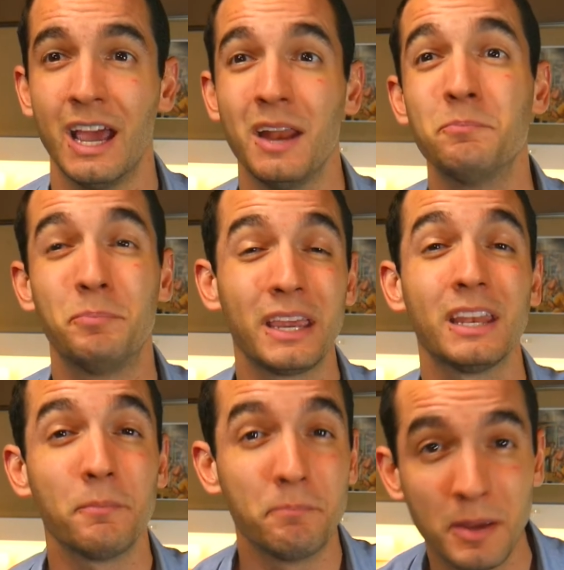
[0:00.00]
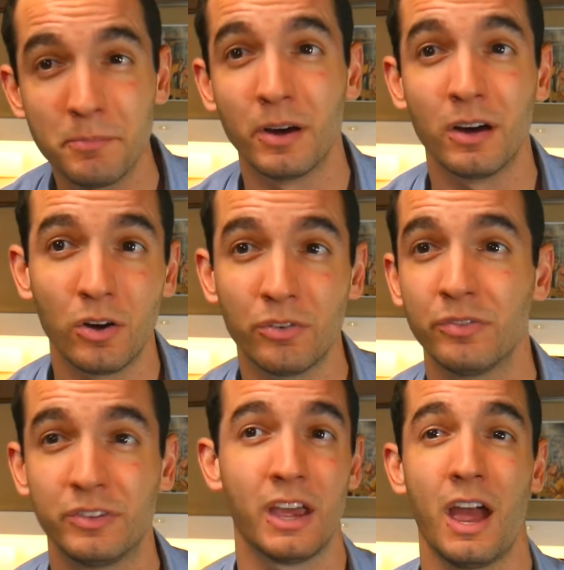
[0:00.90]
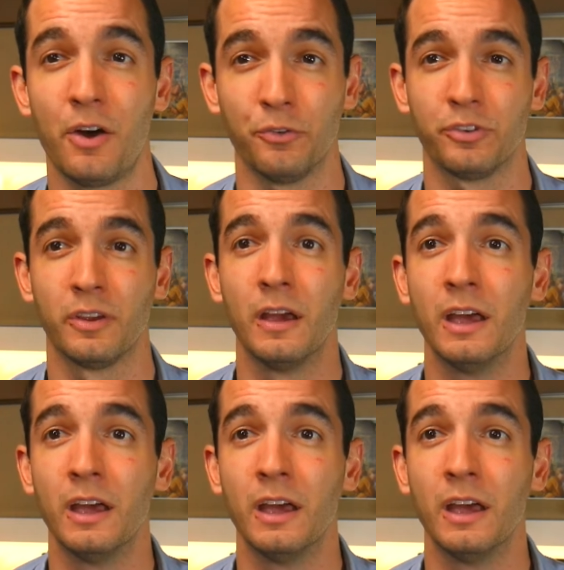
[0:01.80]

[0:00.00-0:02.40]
and being a member of the House.